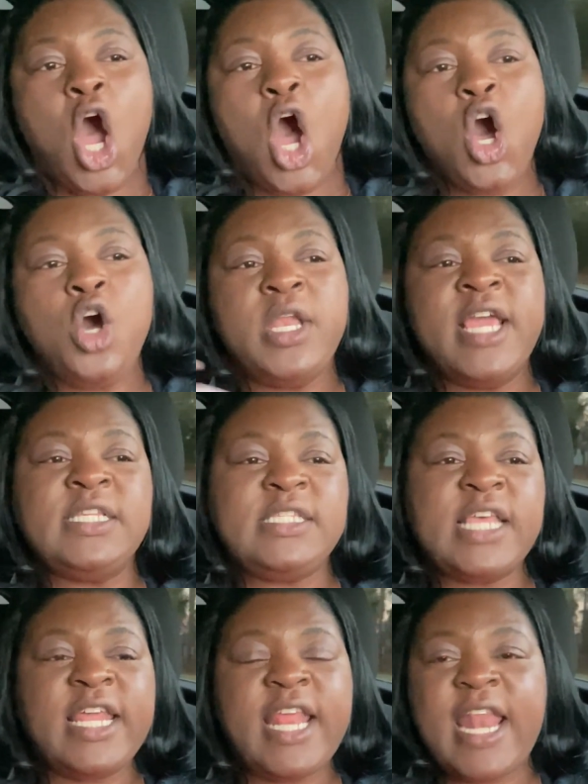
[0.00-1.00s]
Oh, they
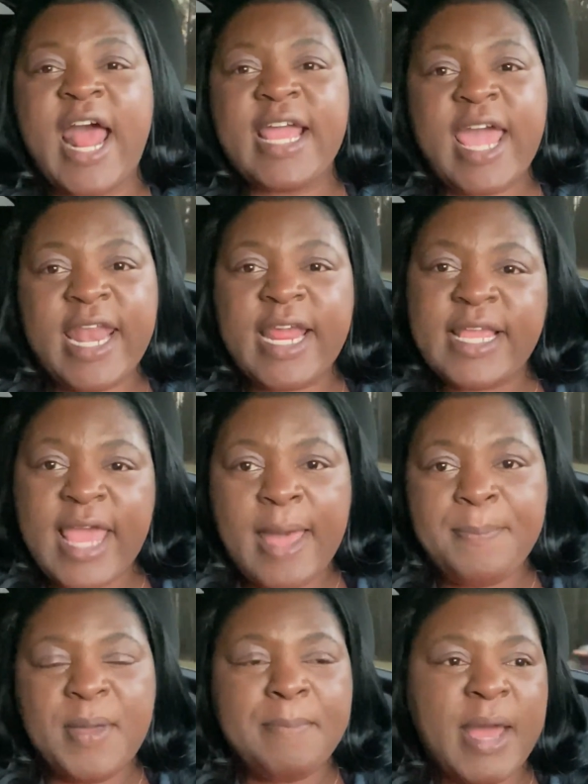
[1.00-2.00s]
say that I got a
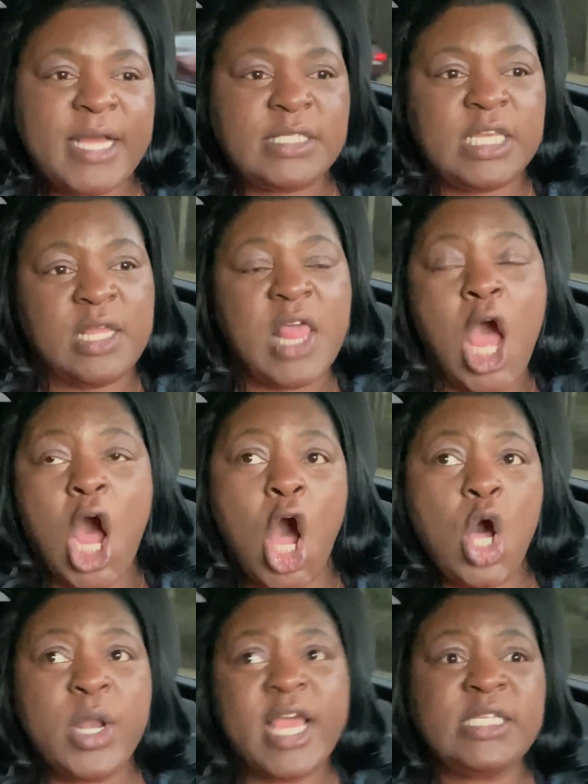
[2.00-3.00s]
gap in my teeth.
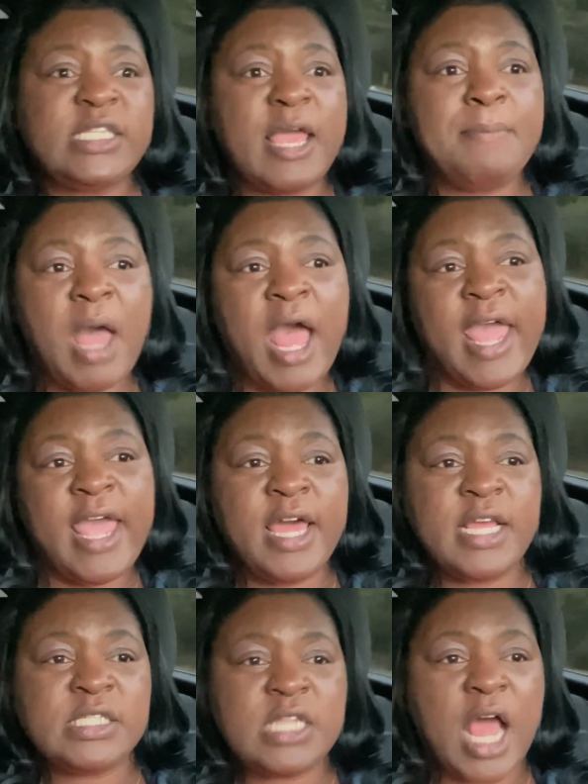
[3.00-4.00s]
Oh, they say my
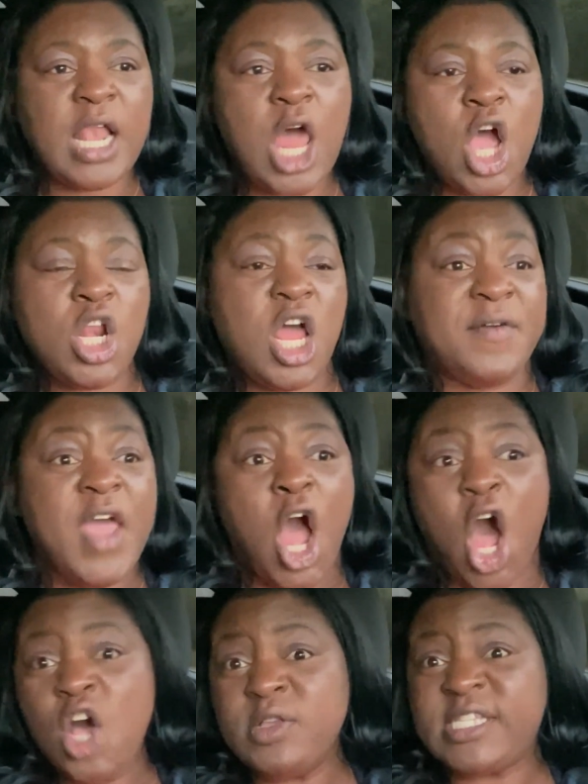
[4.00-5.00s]
hair is not long enough.
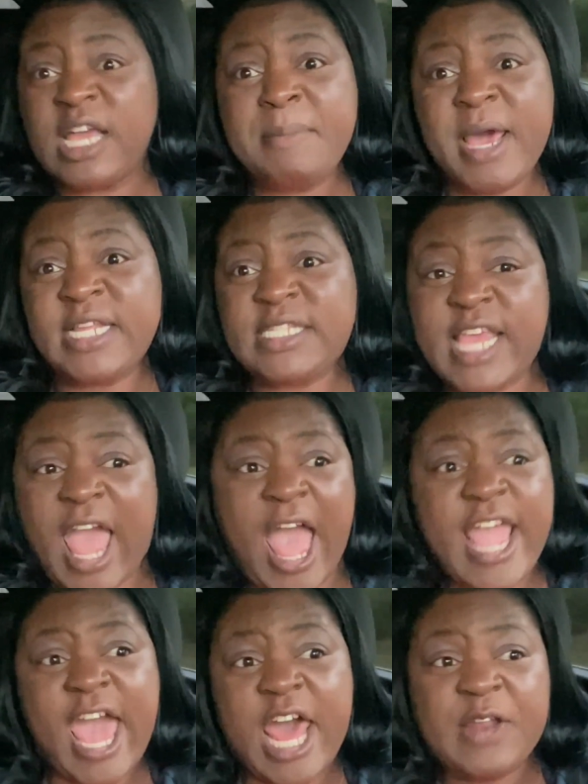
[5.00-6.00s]
Oh, somebody say
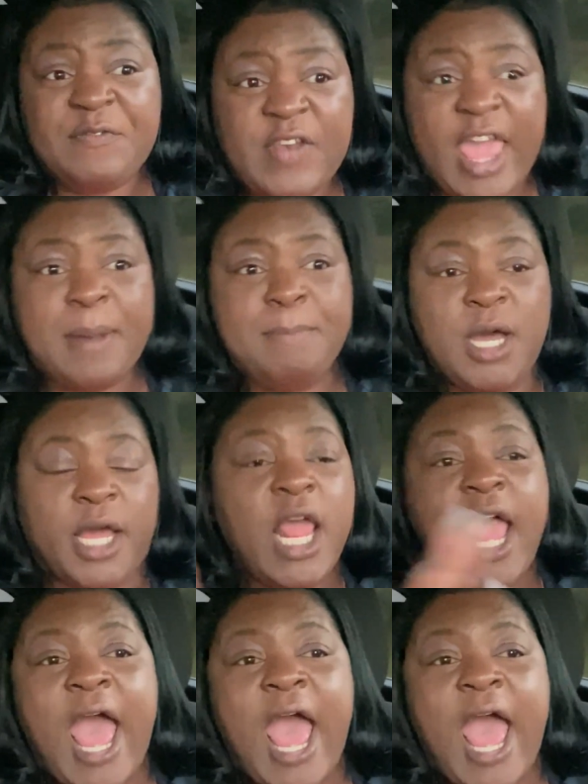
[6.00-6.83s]
I got a flat butt.